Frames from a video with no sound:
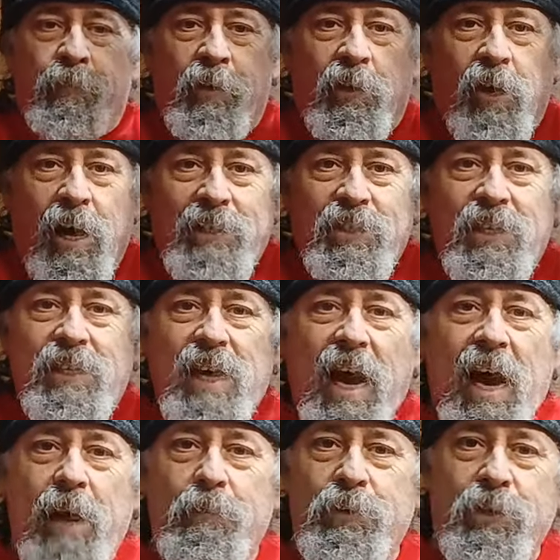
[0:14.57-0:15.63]
Lots of
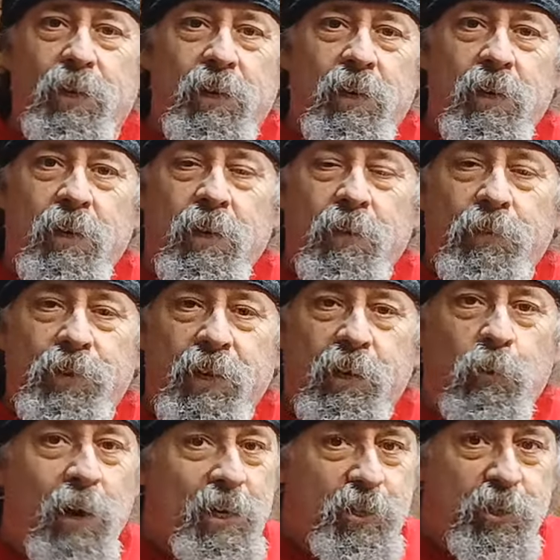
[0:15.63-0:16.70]
times the
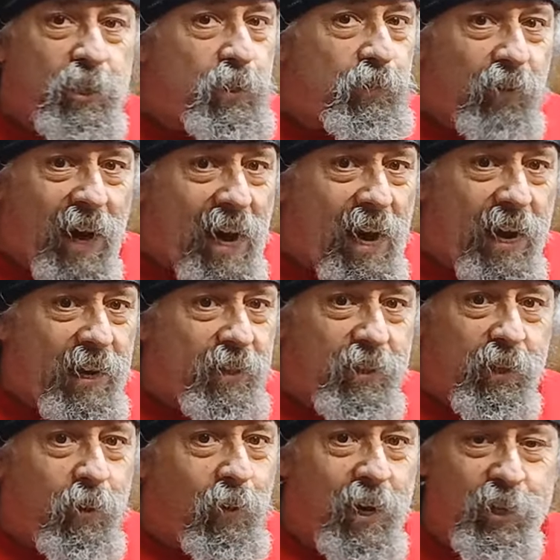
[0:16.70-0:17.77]
question's fine,
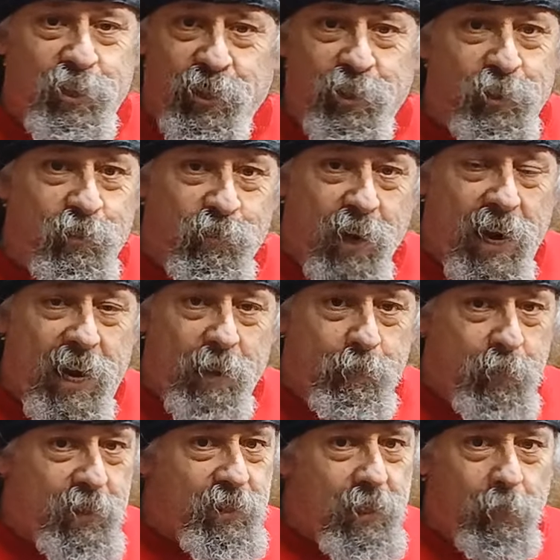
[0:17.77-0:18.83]
the question's great,
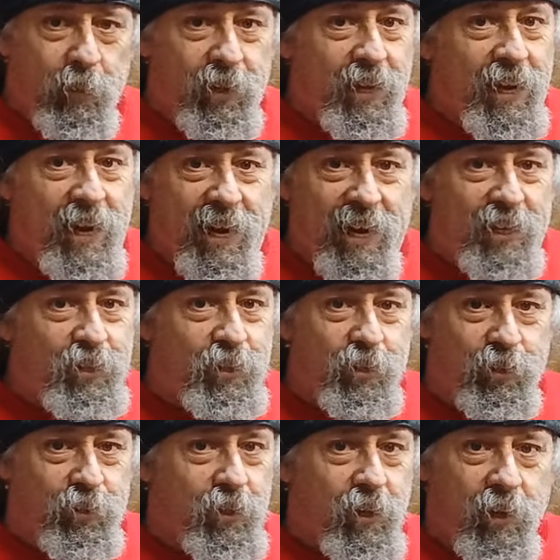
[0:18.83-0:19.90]
but some of the
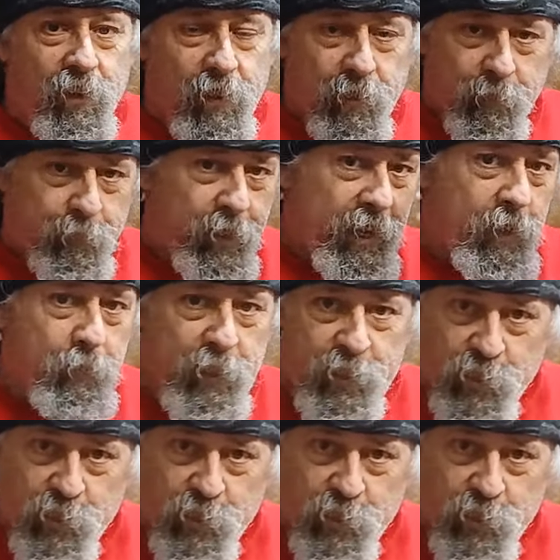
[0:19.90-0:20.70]
answers make me